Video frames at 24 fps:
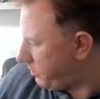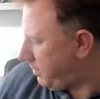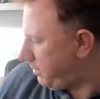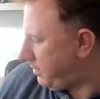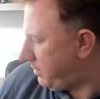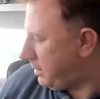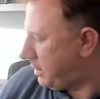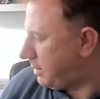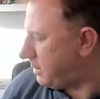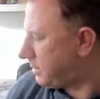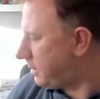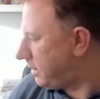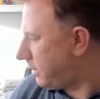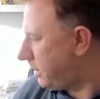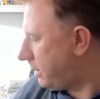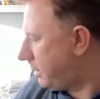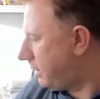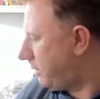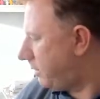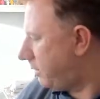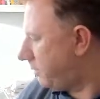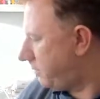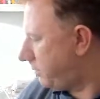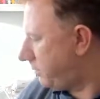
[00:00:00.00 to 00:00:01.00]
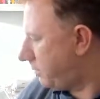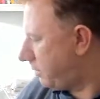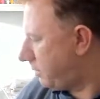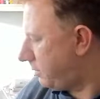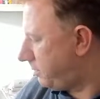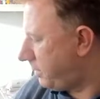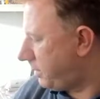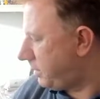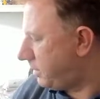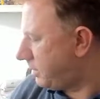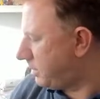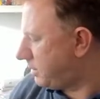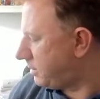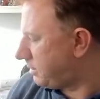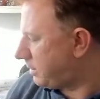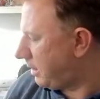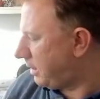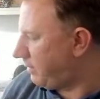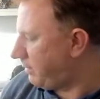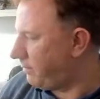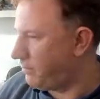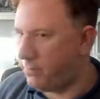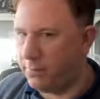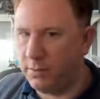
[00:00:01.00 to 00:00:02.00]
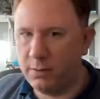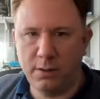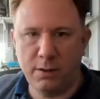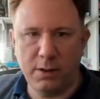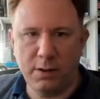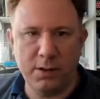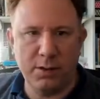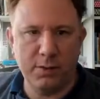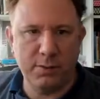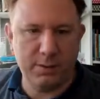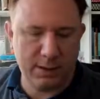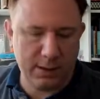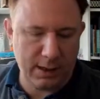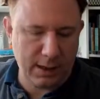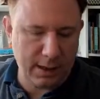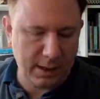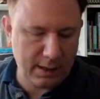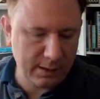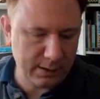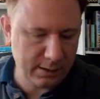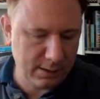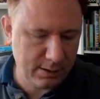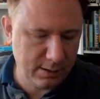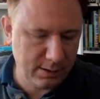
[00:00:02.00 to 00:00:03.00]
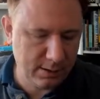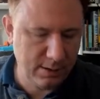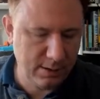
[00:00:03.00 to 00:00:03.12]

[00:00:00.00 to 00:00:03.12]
Maybe that's going to help, because I haven't used that.